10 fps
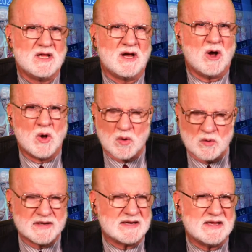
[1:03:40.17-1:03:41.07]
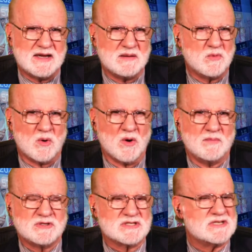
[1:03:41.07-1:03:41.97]
holding anymore.
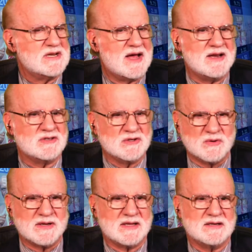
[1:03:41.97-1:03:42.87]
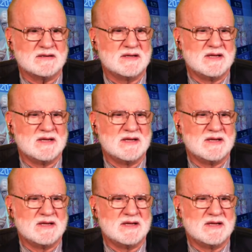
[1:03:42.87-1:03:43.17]
I'm just not doing it.